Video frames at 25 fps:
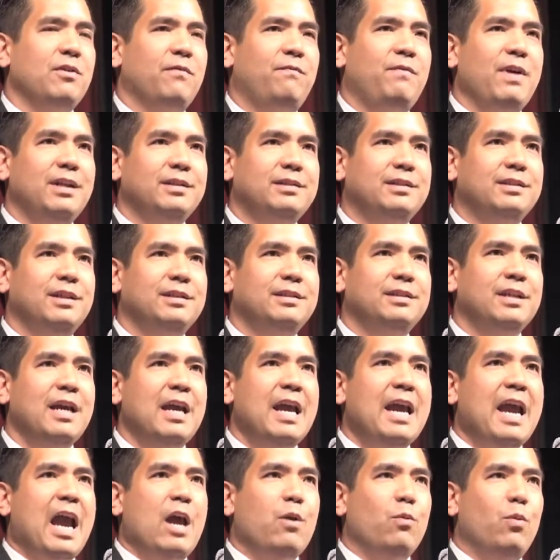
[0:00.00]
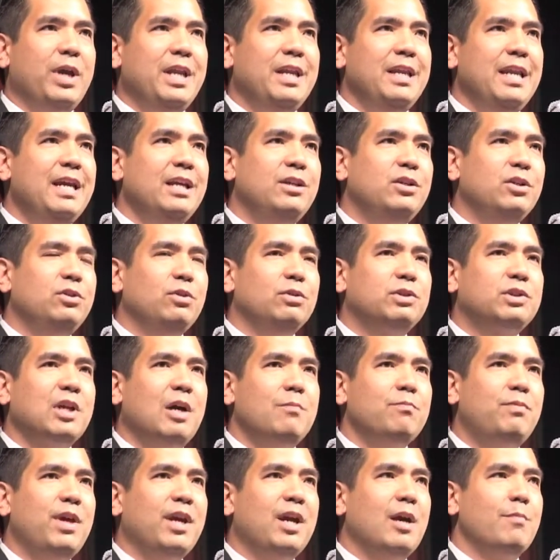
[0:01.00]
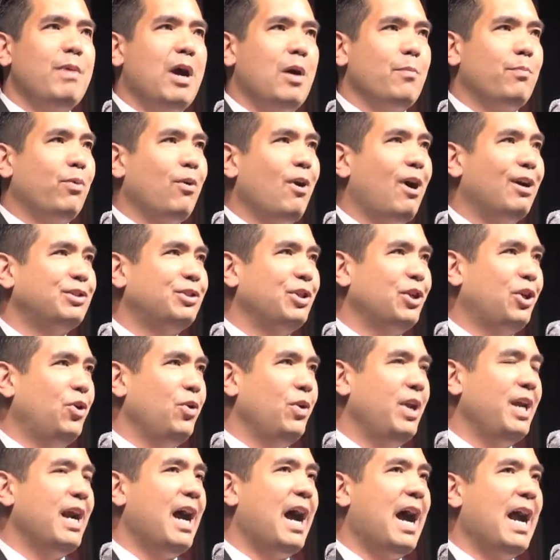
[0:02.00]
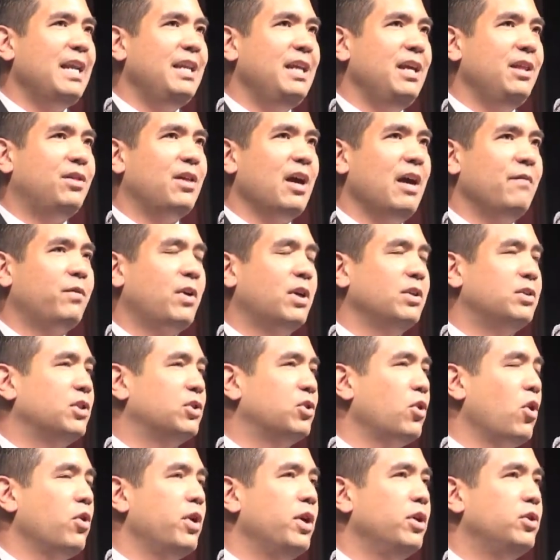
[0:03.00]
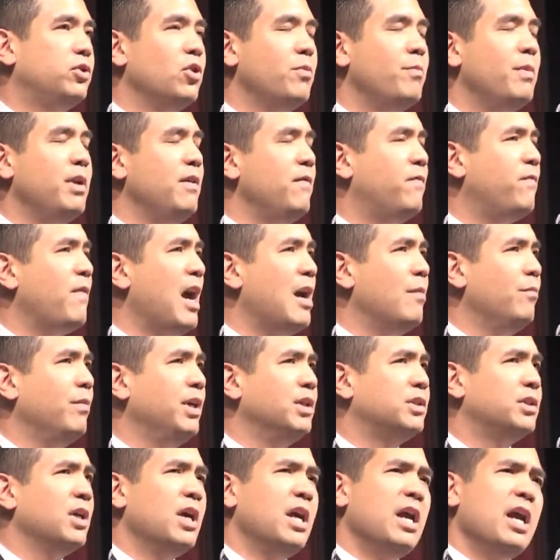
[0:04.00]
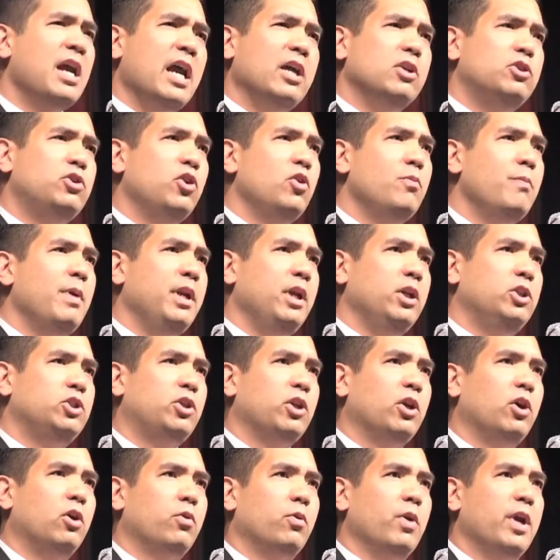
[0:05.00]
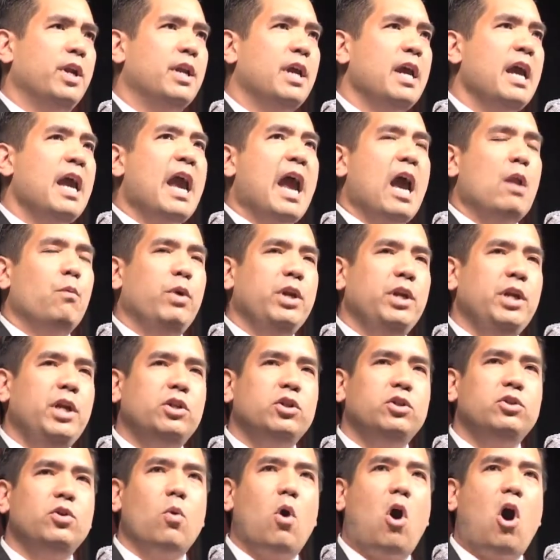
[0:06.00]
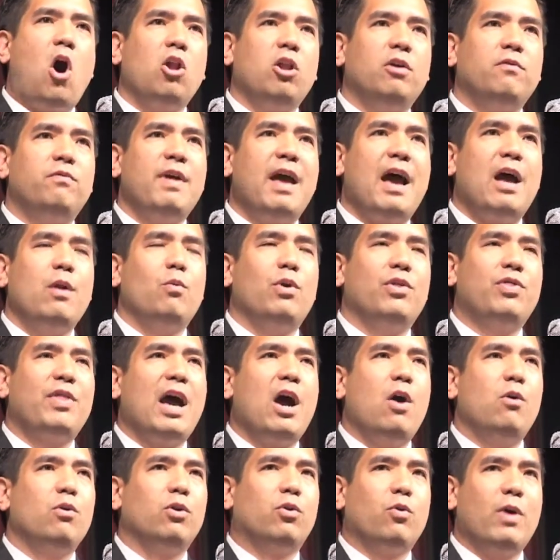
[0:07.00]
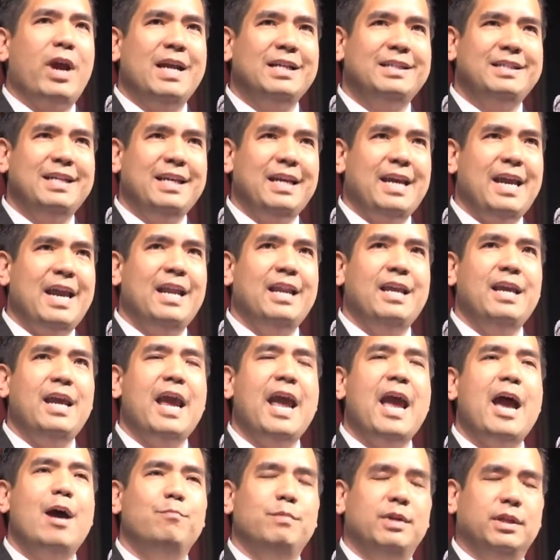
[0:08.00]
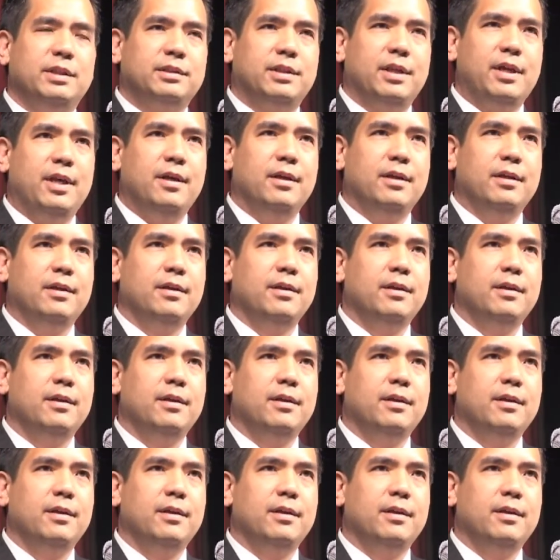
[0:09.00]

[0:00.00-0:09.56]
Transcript: and offenses, and we need to do something about prosecuting ID theft because it's hurting too many families and too many children, and we need to do all of that without granting any amnesty.